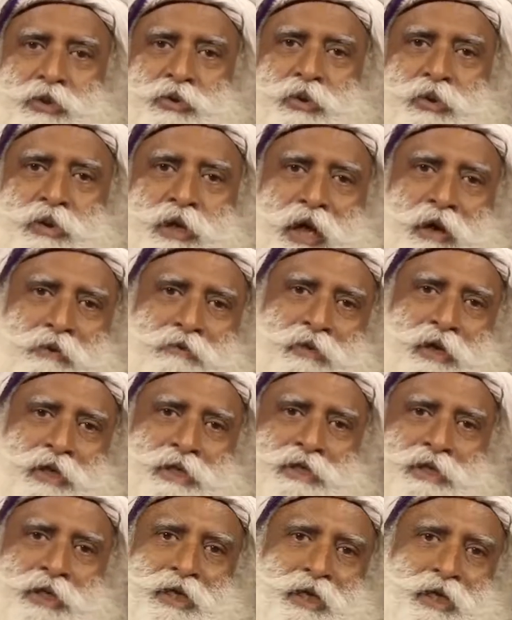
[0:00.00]
So now we are
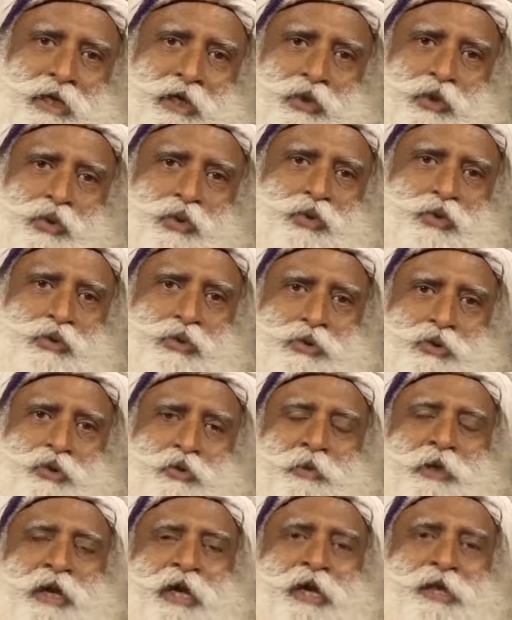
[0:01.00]
training youth
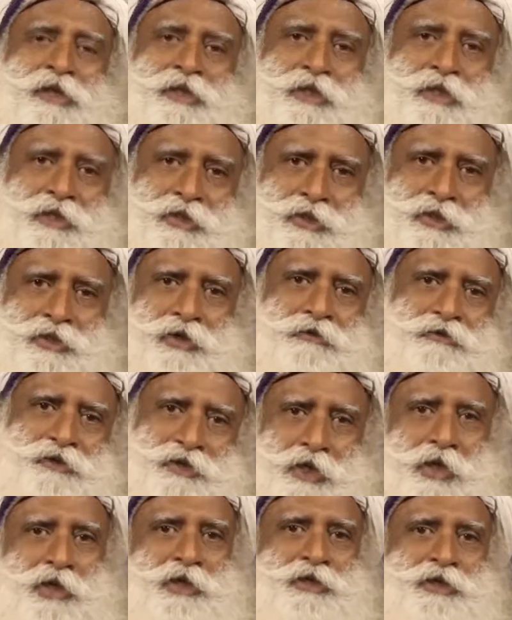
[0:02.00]
to be agents of
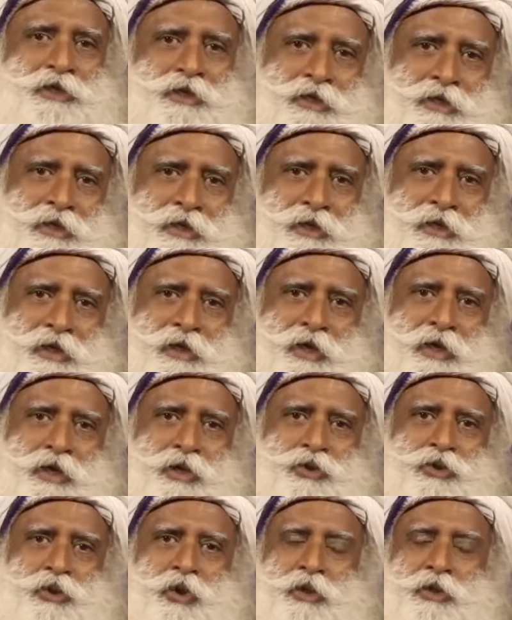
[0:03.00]
change.
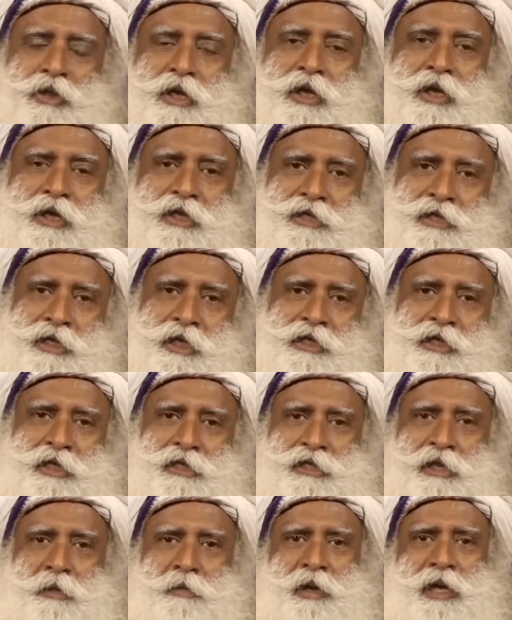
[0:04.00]
So they can take
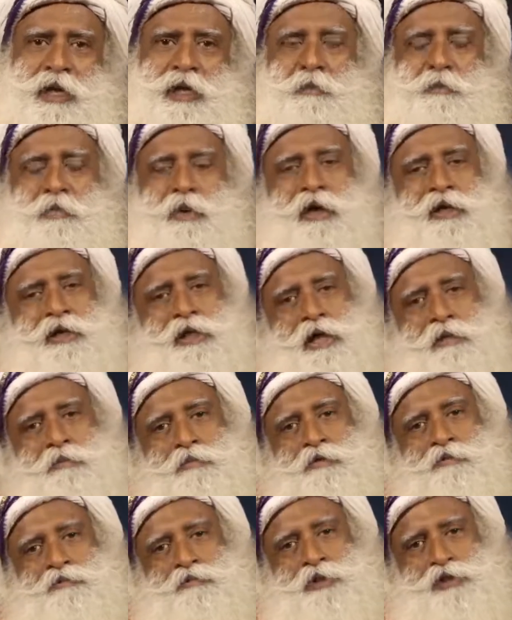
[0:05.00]
this up like a part-time
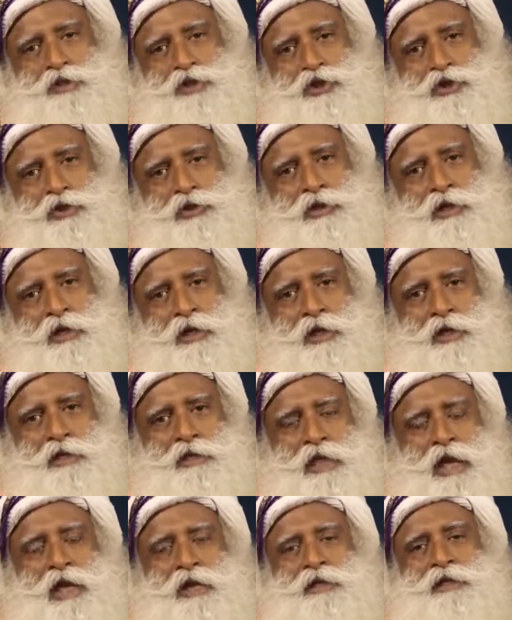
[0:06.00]
profession,
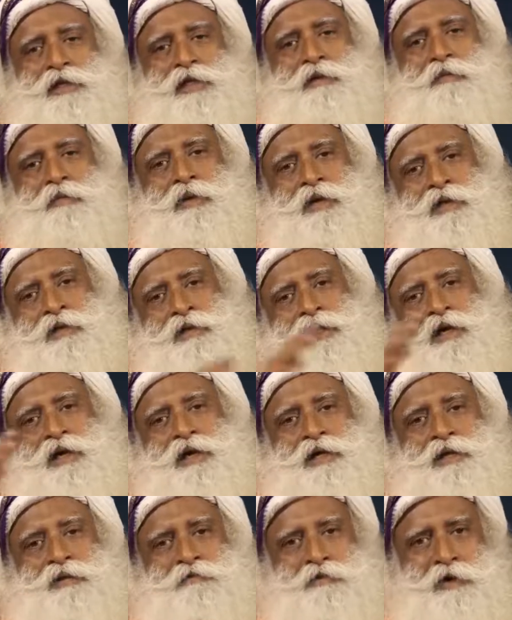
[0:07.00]
that they meet
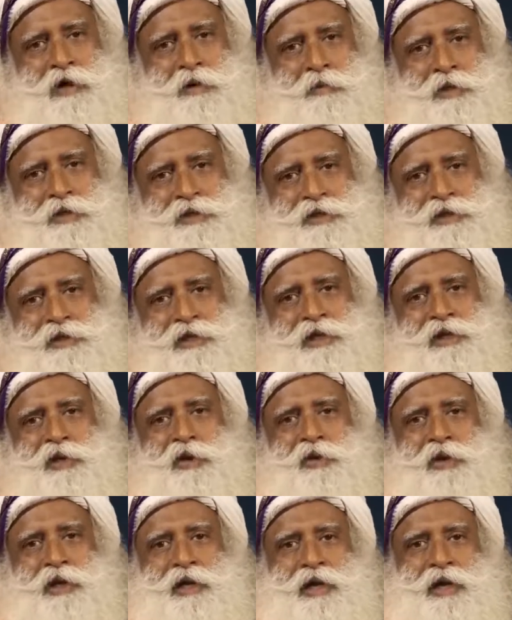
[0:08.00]
the farmers in the
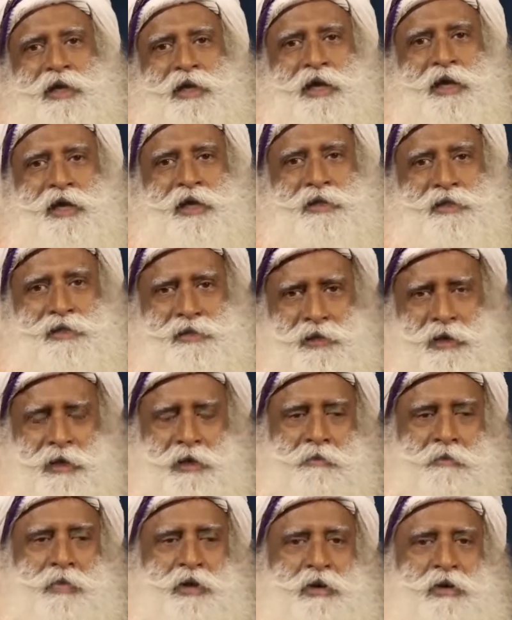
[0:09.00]
local areas,
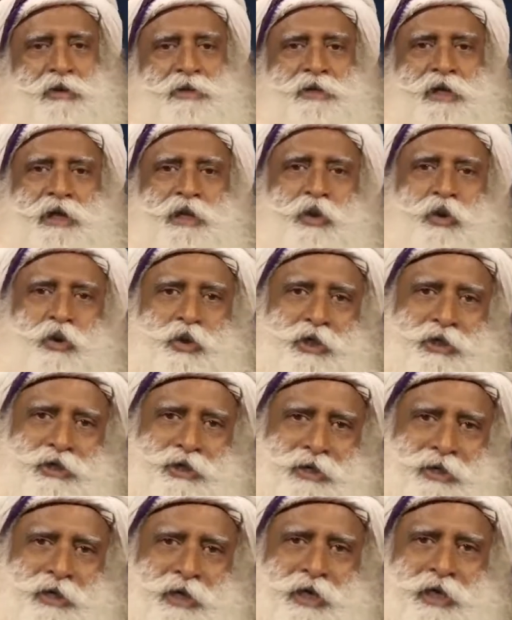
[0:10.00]
because they know
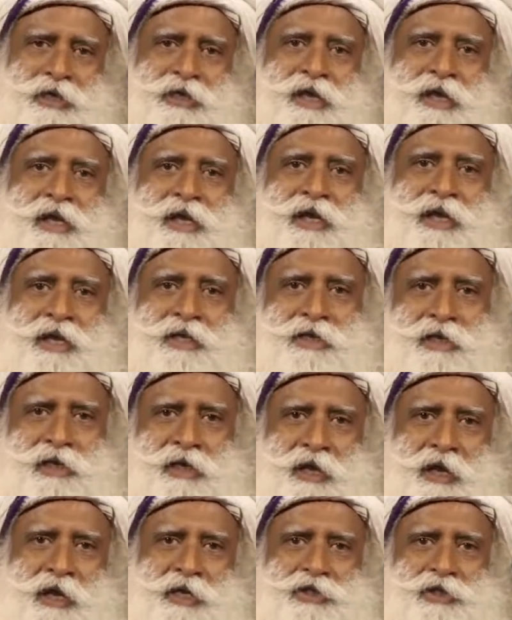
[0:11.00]
each other, they're
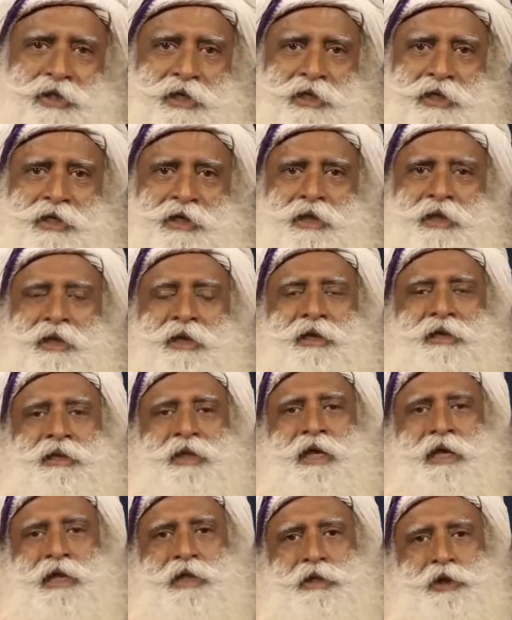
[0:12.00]
related largely,
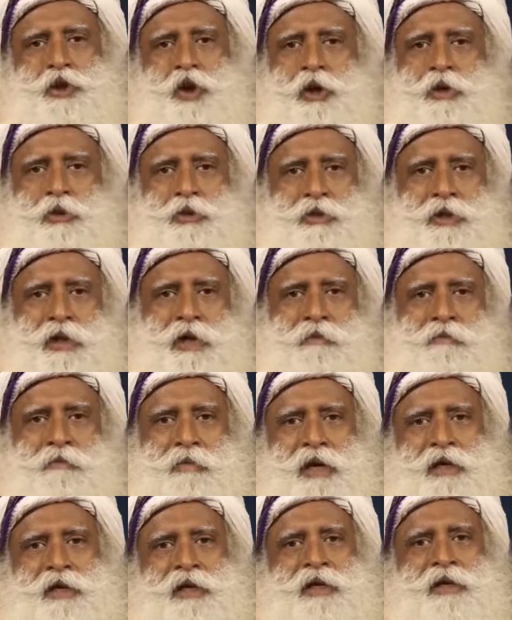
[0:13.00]
they can talk to
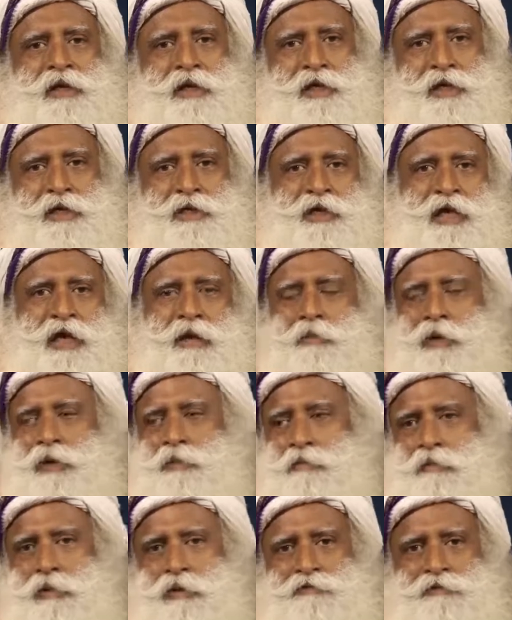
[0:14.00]
them and encourage them
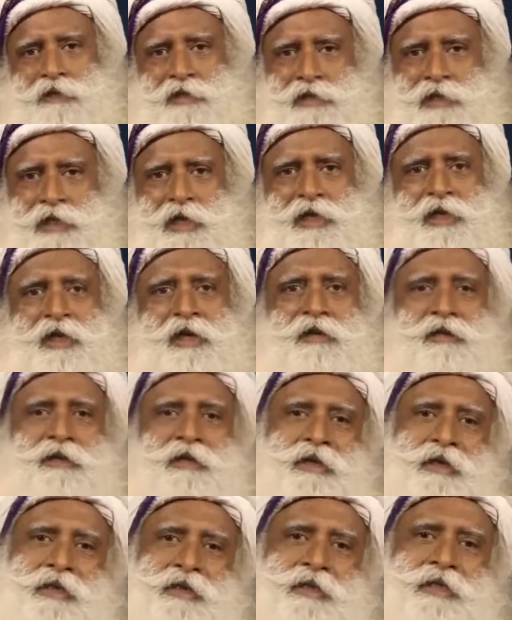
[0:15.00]
and may facilitate
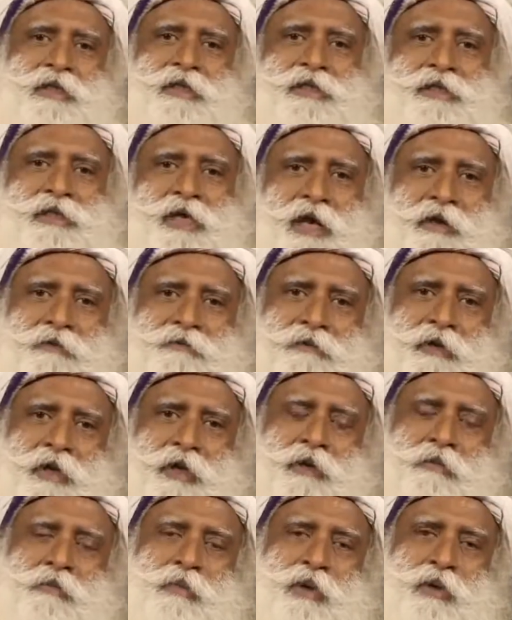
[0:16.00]
this stuff,
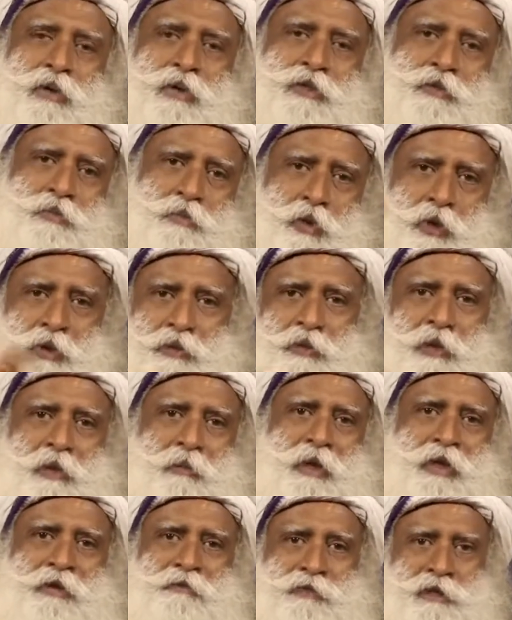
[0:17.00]
because both will
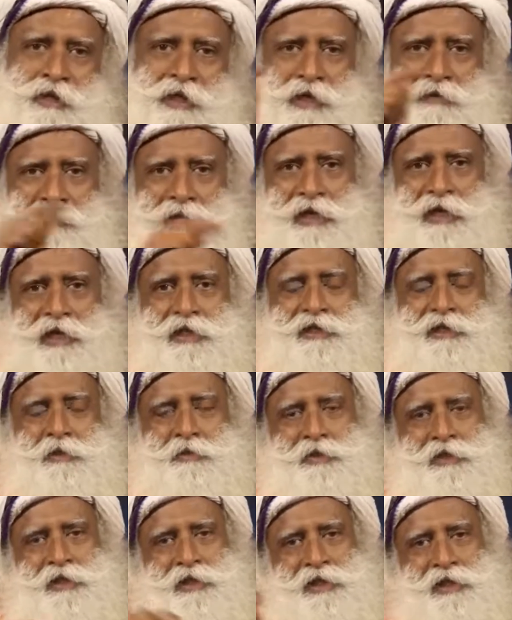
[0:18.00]
benefit. He will get
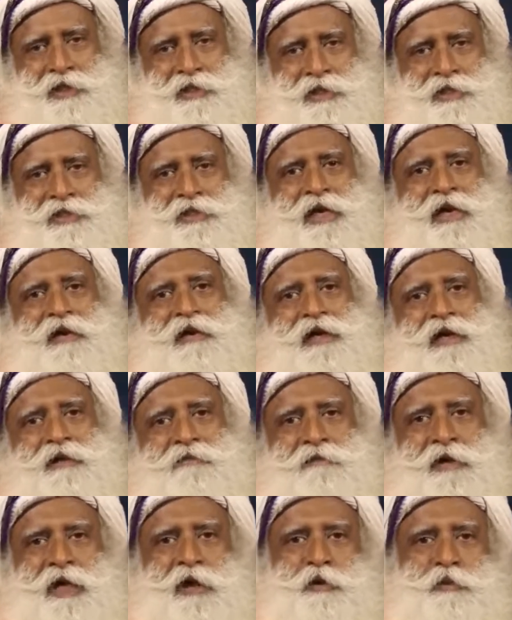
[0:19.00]
subsidy, this guy will
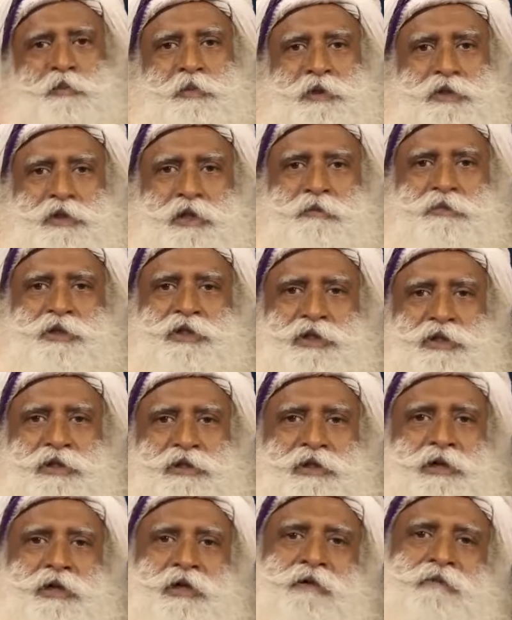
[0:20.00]
get 5 rupees commission
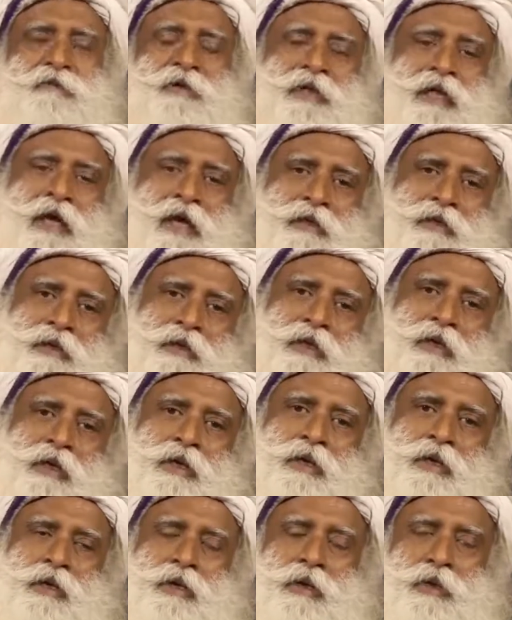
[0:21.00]
for that.
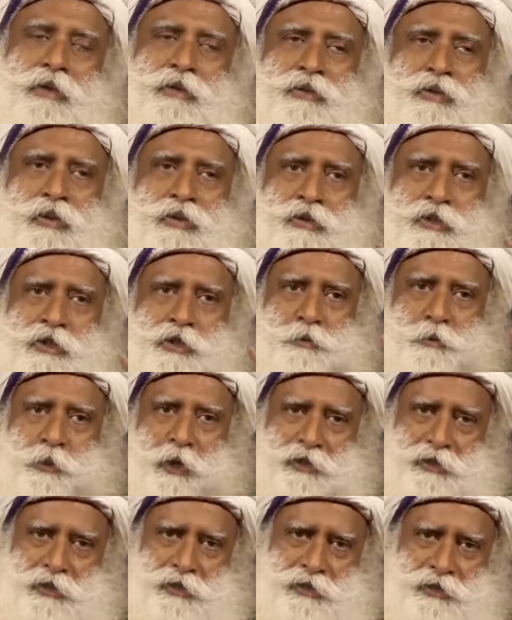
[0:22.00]
So this
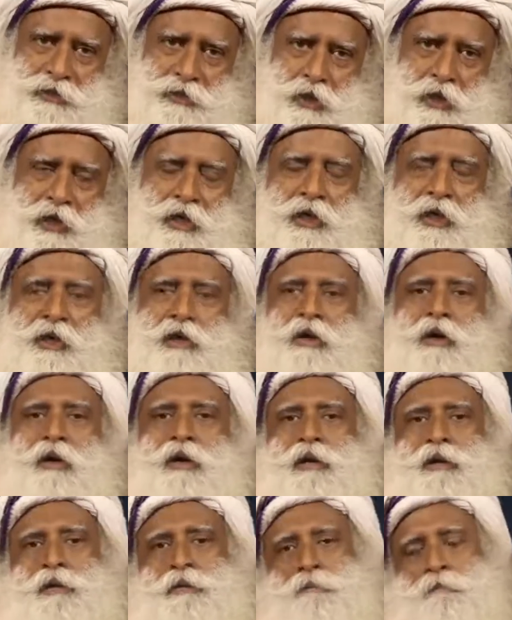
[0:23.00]
process is already
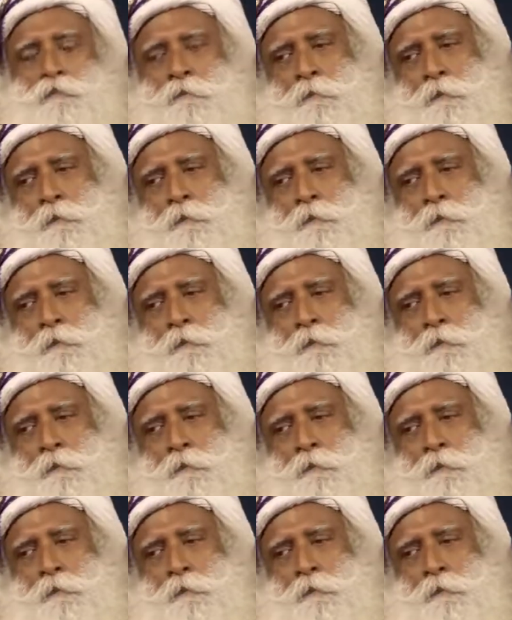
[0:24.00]
on.